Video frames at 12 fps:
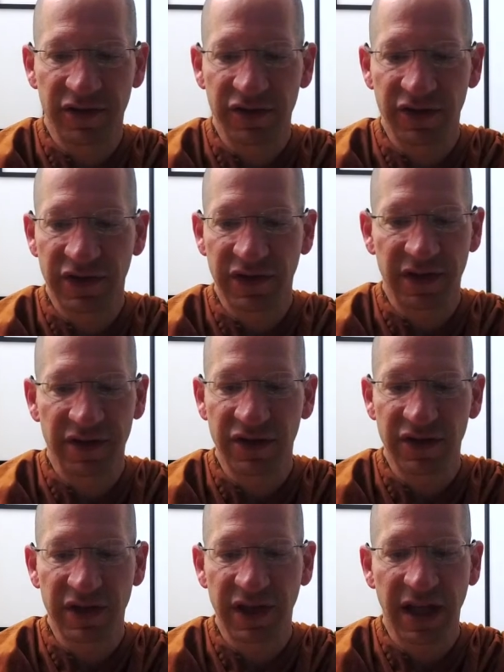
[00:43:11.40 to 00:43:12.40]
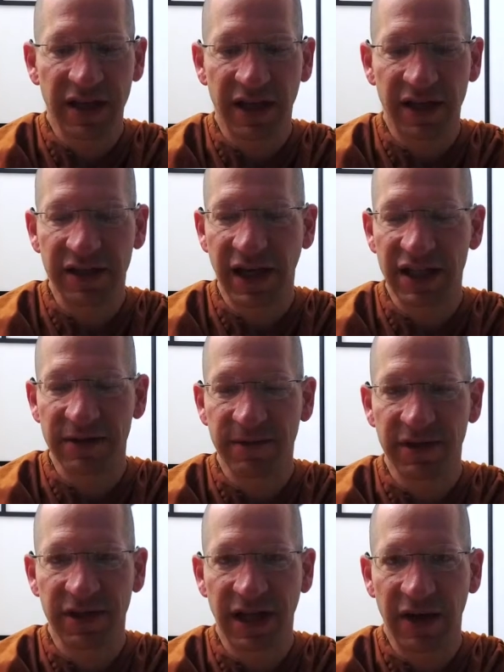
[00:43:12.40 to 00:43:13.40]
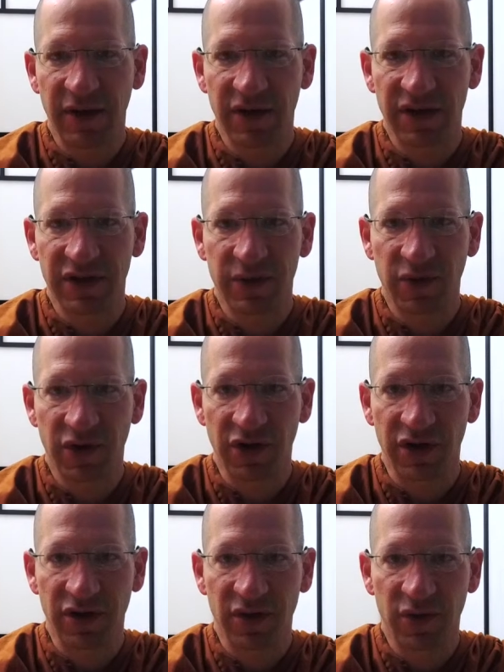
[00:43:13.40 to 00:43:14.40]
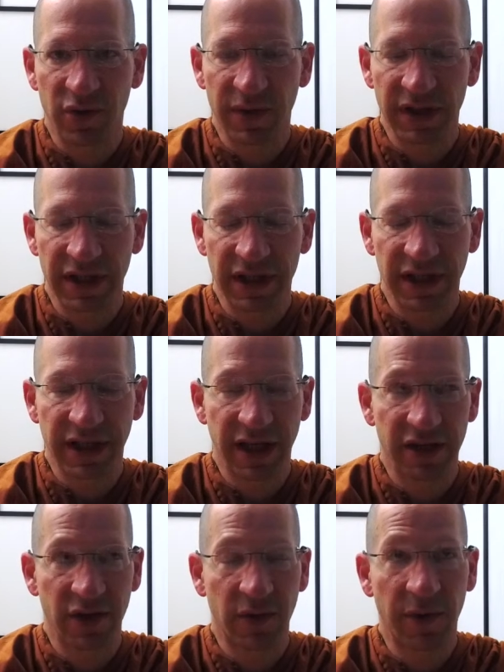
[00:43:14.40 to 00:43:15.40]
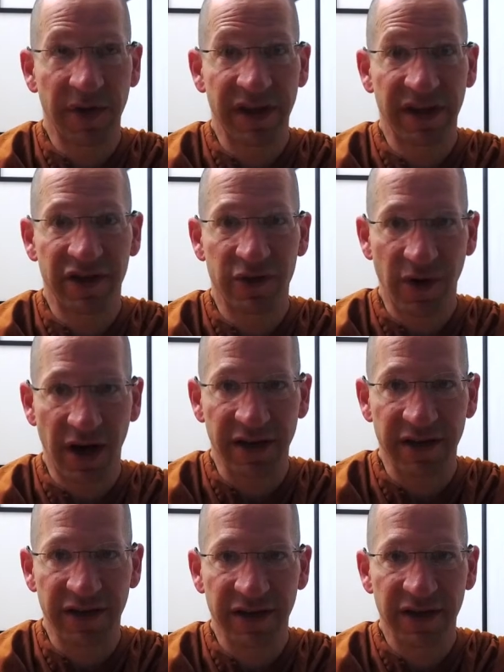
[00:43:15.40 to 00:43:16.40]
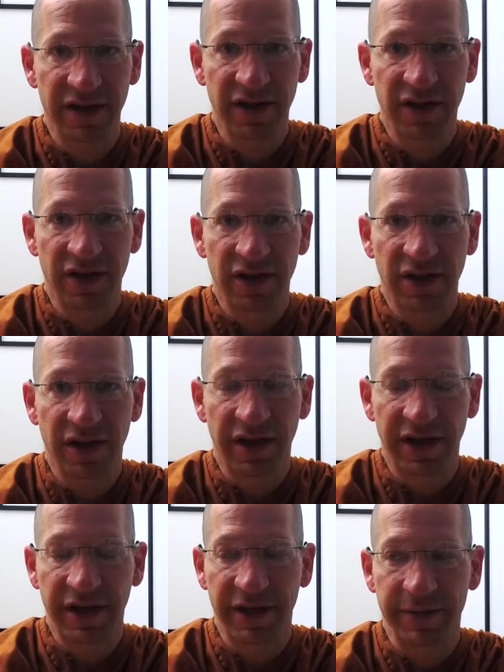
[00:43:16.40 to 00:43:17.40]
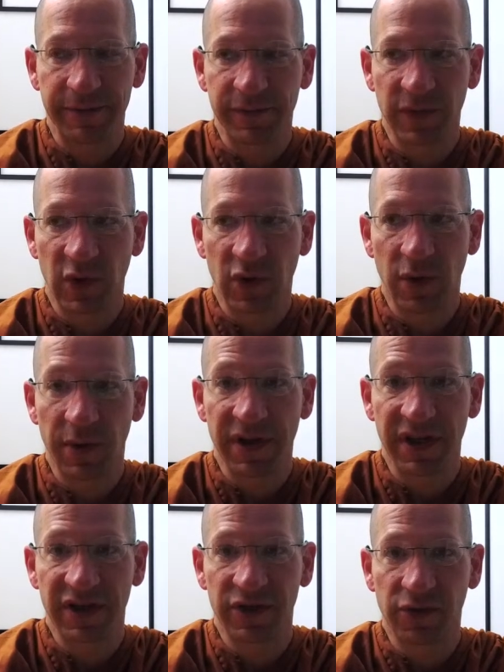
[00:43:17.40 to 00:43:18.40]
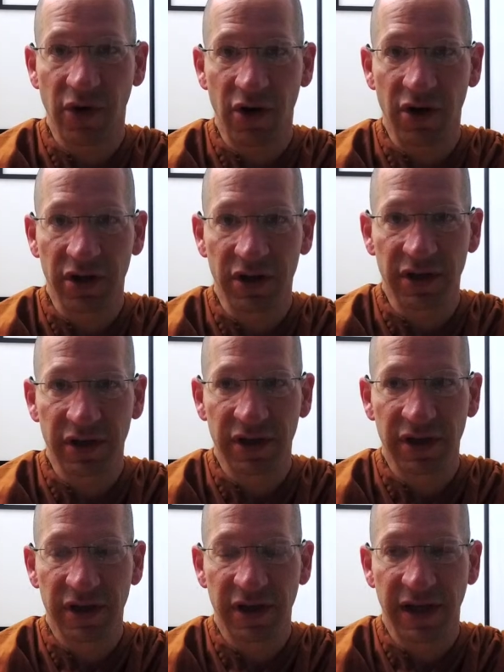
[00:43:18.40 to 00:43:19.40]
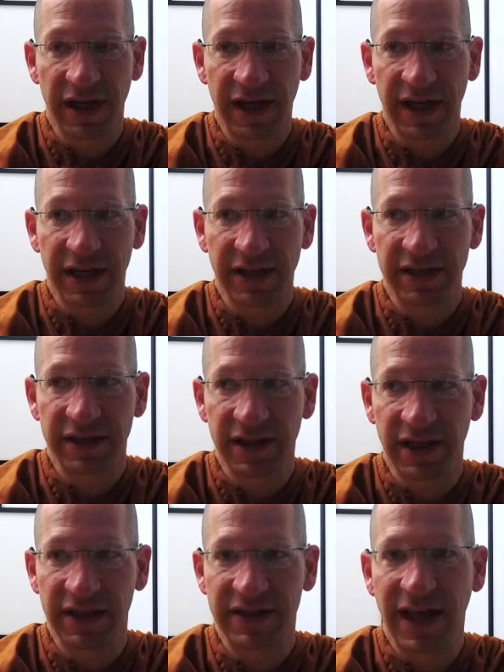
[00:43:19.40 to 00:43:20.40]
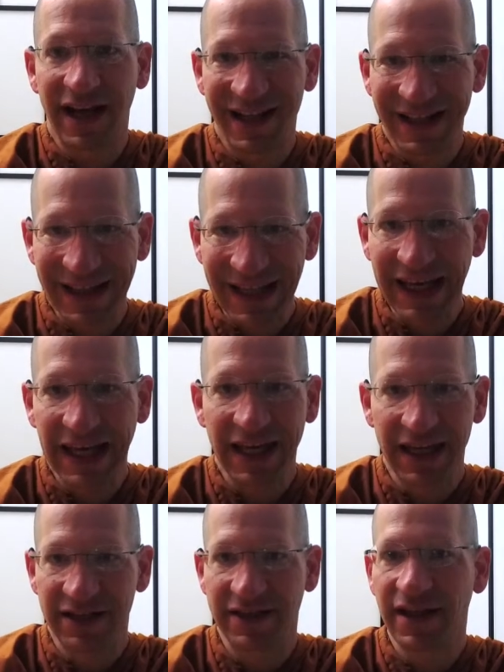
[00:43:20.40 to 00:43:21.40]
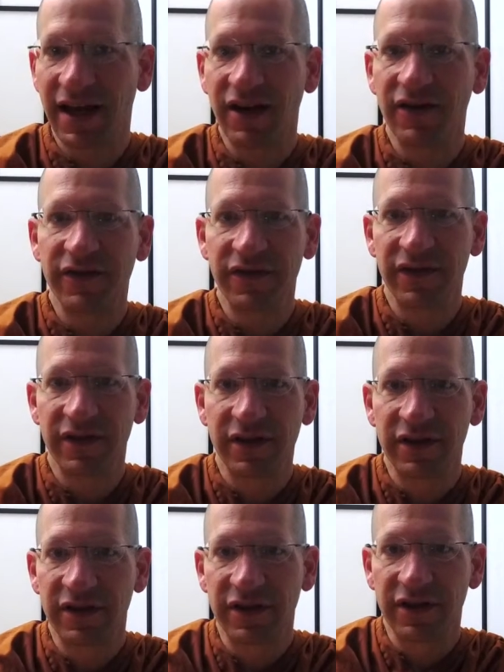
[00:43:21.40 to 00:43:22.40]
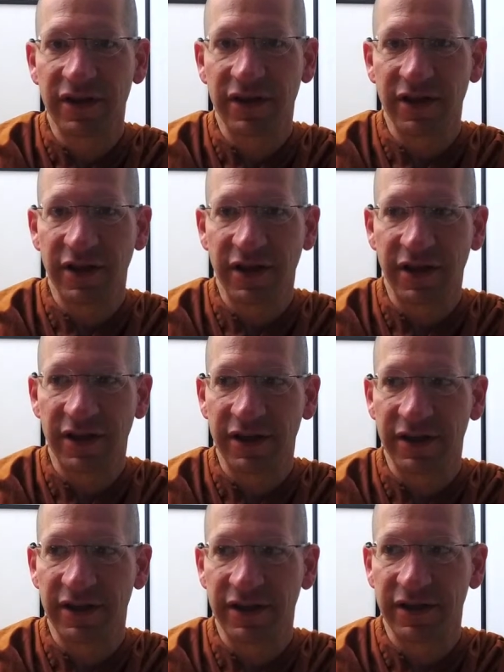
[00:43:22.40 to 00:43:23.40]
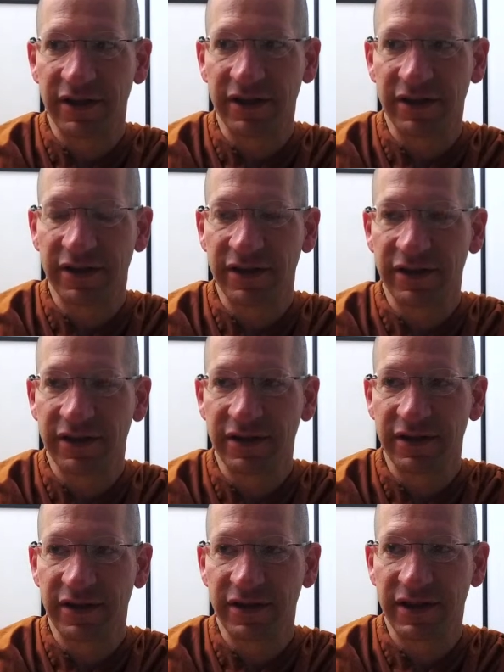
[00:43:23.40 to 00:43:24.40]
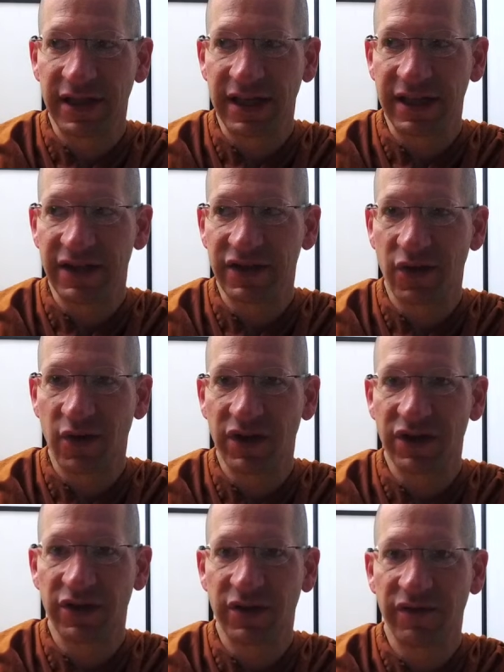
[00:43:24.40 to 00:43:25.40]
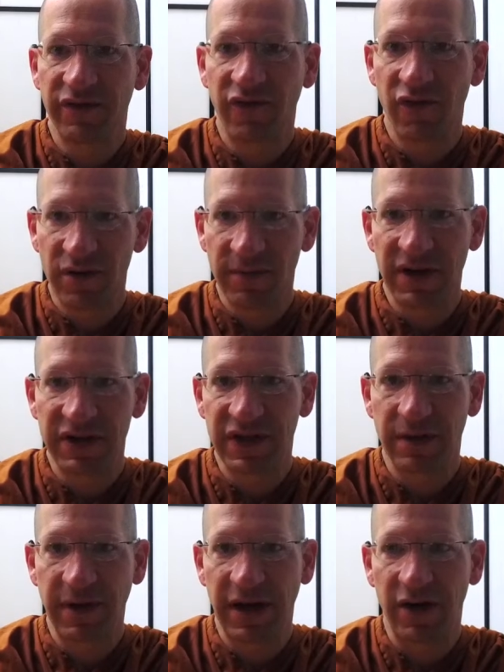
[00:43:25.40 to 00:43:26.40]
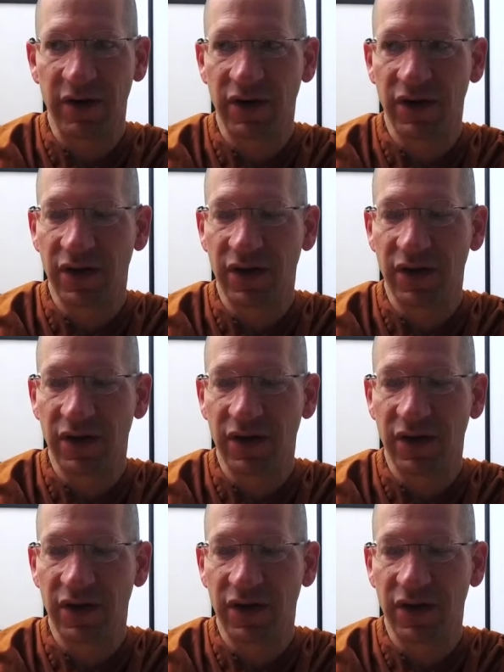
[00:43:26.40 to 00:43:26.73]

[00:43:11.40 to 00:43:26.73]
just again that attachment and how it is we're really clinging to what we think is right or what we think is wrong. And it's that clinging itself that is going to inform us about